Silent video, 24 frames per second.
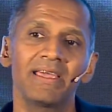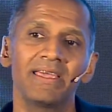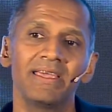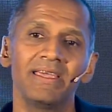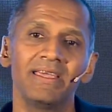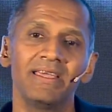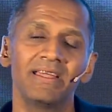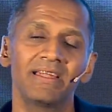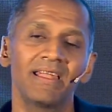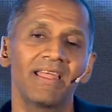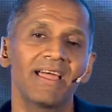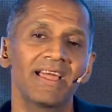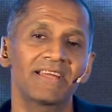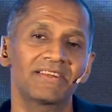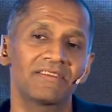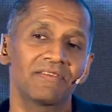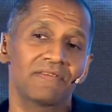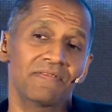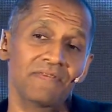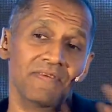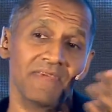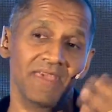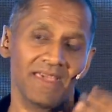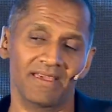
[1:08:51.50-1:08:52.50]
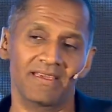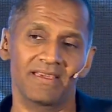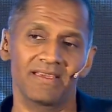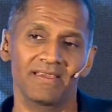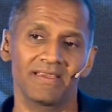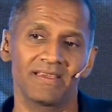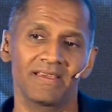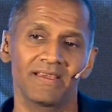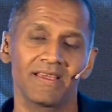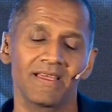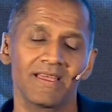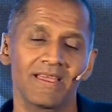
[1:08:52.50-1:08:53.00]
I like to
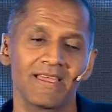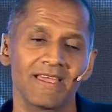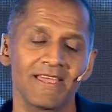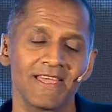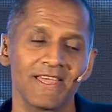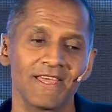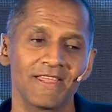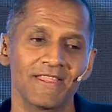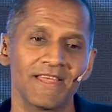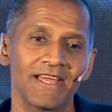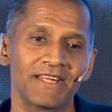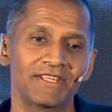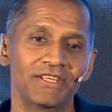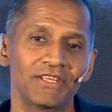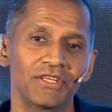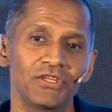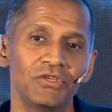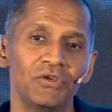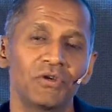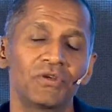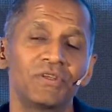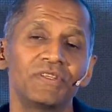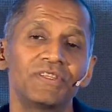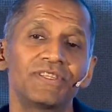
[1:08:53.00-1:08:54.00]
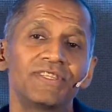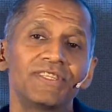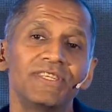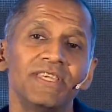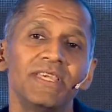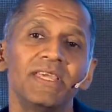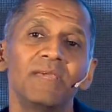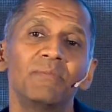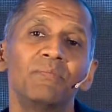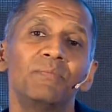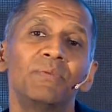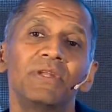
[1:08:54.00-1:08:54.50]
think that you can
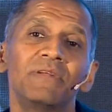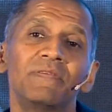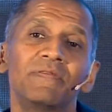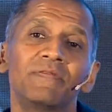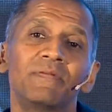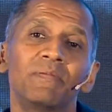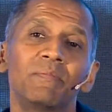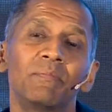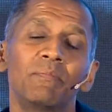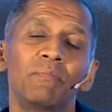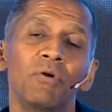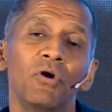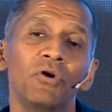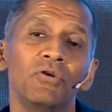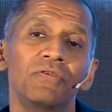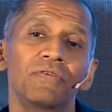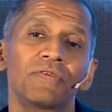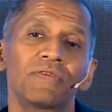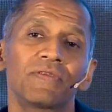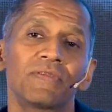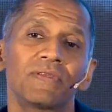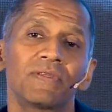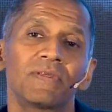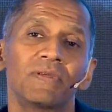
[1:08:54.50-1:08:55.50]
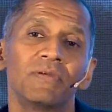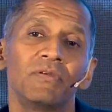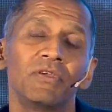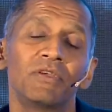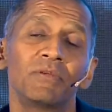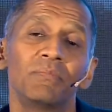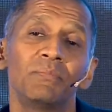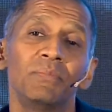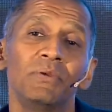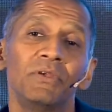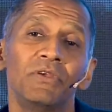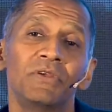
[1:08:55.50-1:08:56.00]
see a bit of both.
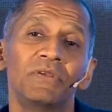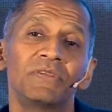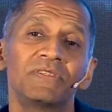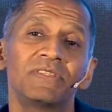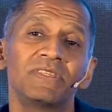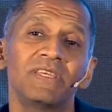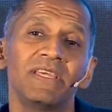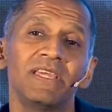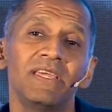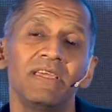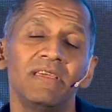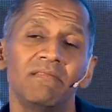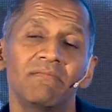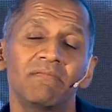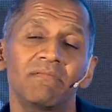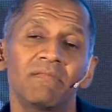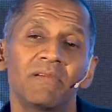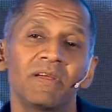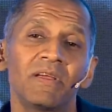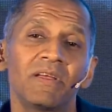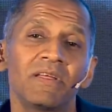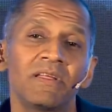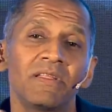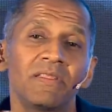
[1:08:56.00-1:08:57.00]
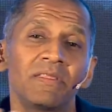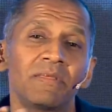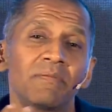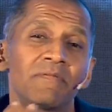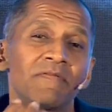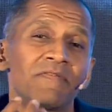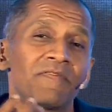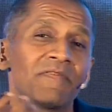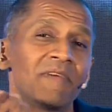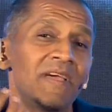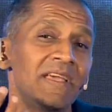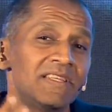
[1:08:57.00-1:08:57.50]
You can see
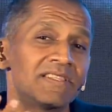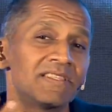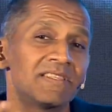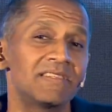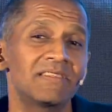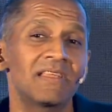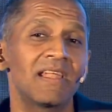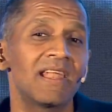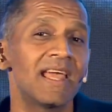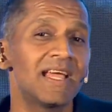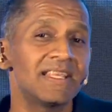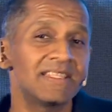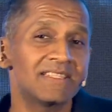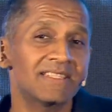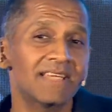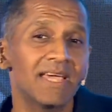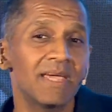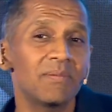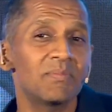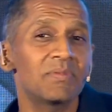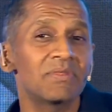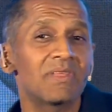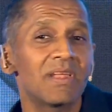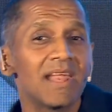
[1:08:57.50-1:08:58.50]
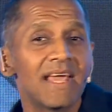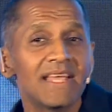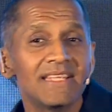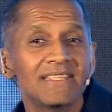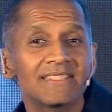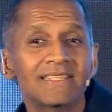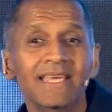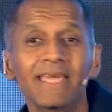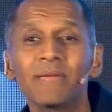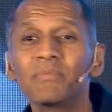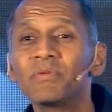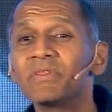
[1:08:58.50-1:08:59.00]
the face in the landscape and the
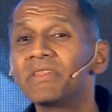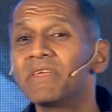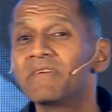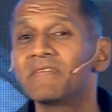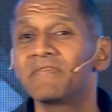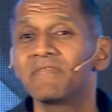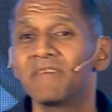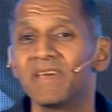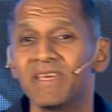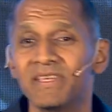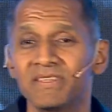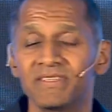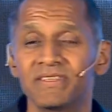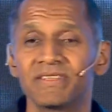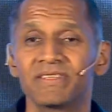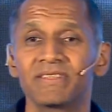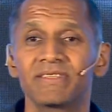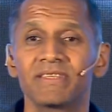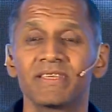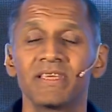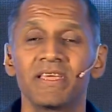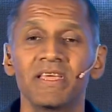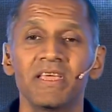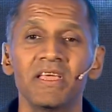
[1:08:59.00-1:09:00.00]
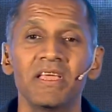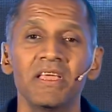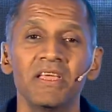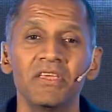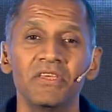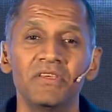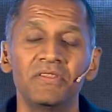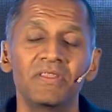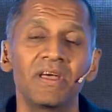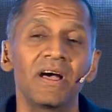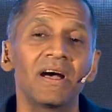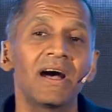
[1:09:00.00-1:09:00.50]
landscape in their faces.
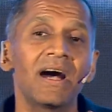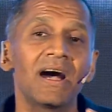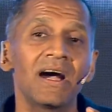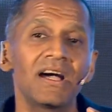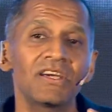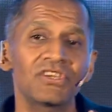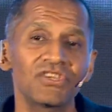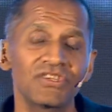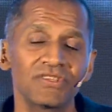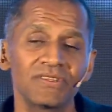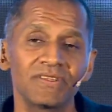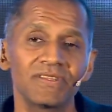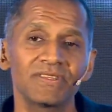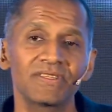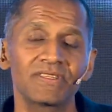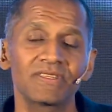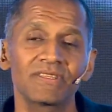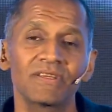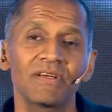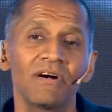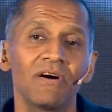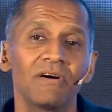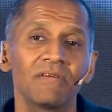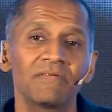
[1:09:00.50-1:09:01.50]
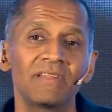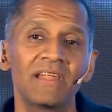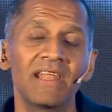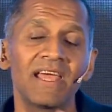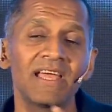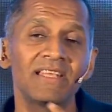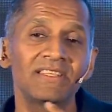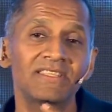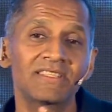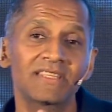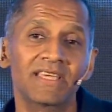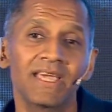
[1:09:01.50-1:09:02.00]
The harshness of
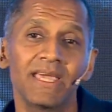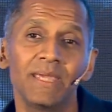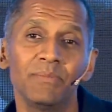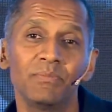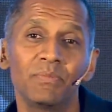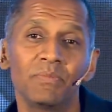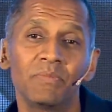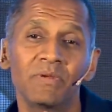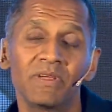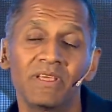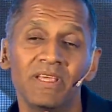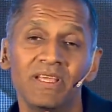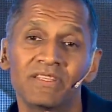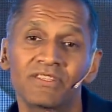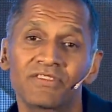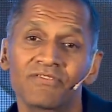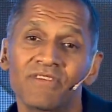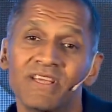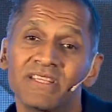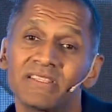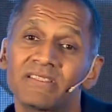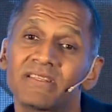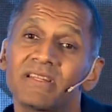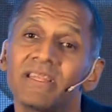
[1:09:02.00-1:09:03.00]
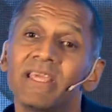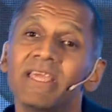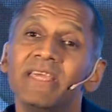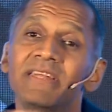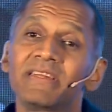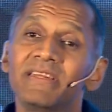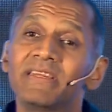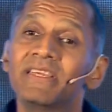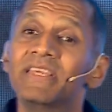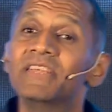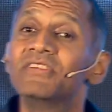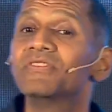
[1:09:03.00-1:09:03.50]
the landscape is
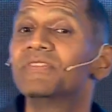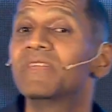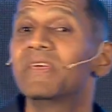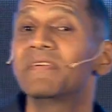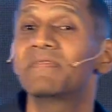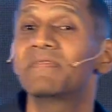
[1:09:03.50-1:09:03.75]
translated